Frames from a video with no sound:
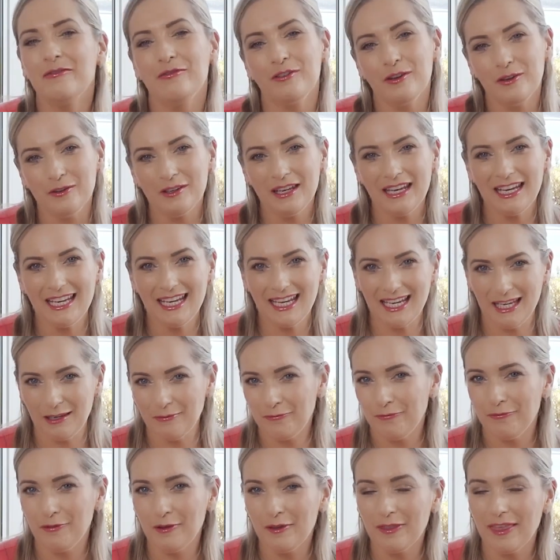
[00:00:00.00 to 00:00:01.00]
if you need any
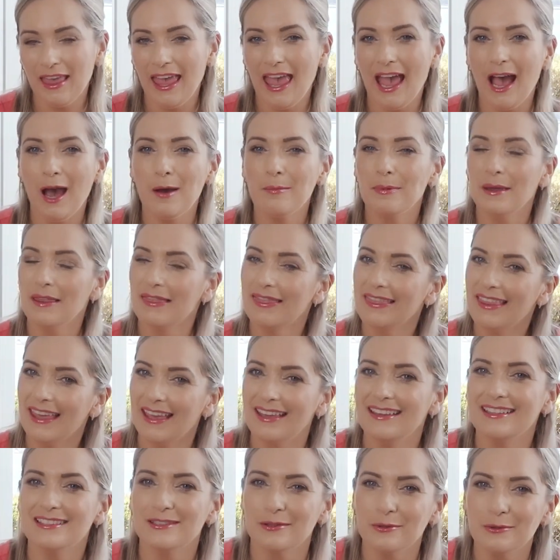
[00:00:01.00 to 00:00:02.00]
further help and
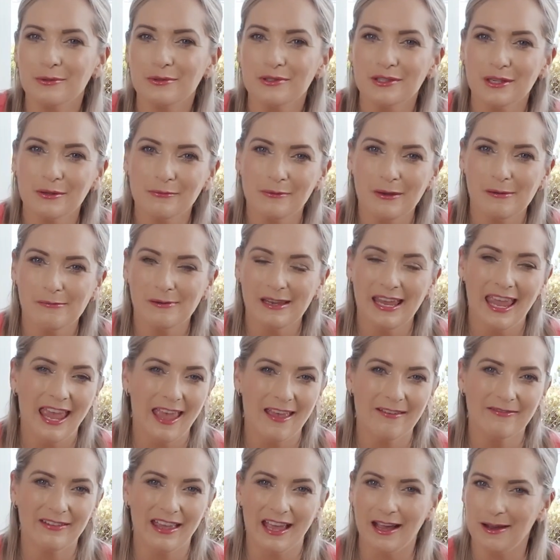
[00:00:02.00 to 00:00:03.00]
that is also where we
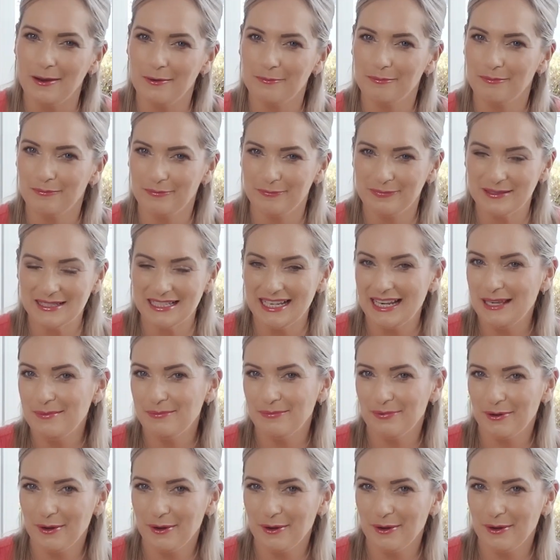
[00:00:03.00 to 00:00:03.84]
have our sleep